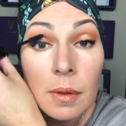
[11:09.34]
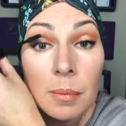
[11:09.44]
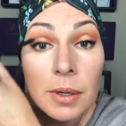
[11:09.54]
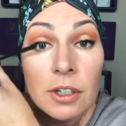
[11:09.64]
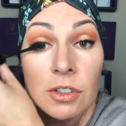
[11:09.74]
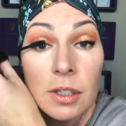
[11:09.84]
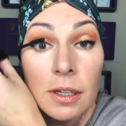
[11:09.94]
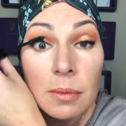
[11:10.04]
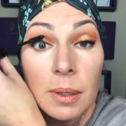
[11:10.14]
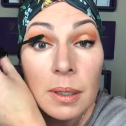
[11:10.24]
I'm pretty sure
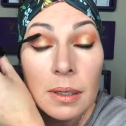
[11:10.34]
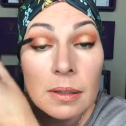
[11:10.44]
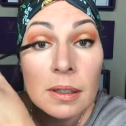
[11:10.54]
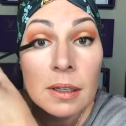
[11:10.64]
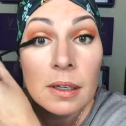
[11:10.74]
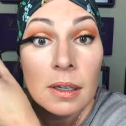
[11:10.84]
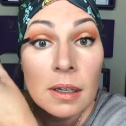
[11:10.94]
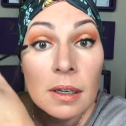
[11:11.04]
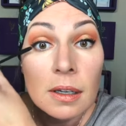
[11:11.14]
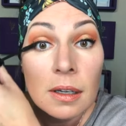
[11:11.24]
that's what it is.
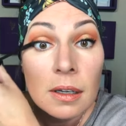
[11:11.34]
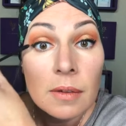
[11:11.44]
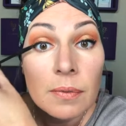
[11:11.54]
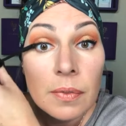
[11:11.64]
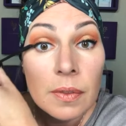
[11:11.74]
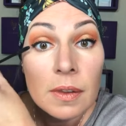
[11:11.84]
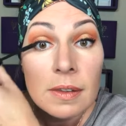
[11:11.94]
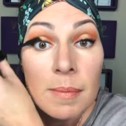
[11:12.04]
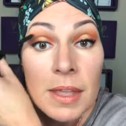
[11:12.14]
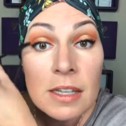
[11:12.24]

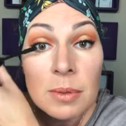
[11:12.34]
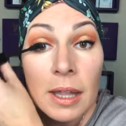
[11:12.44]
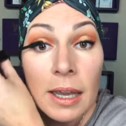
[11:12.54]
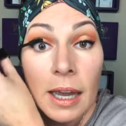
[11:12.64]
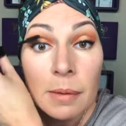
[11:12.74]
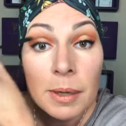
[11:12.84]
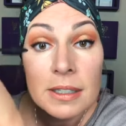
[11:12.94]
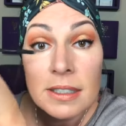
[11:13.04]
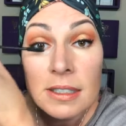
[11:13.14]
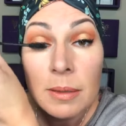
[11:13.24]
Some things were like half
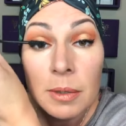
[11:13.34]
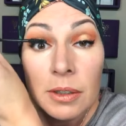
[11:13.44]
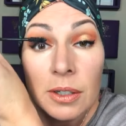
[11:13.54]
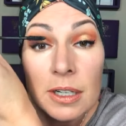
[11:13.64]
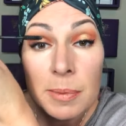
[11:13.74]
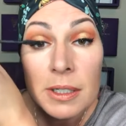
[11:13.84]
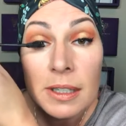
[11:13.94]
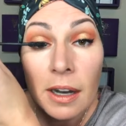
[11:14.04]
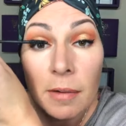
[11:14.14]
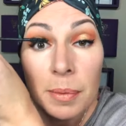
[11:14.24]
price and some were
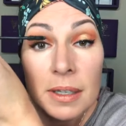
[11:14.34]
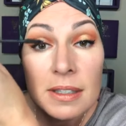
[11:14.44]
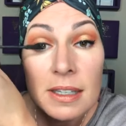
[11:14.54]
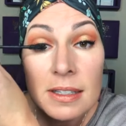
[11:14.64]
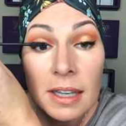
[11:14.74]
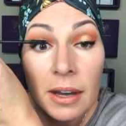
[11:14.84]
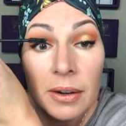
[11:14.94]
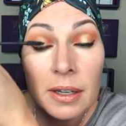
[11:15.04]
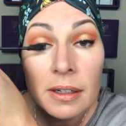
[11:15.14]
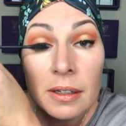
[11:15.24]
30% off, but it's
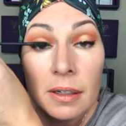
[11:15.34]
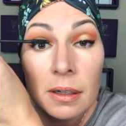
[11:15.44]
discounted.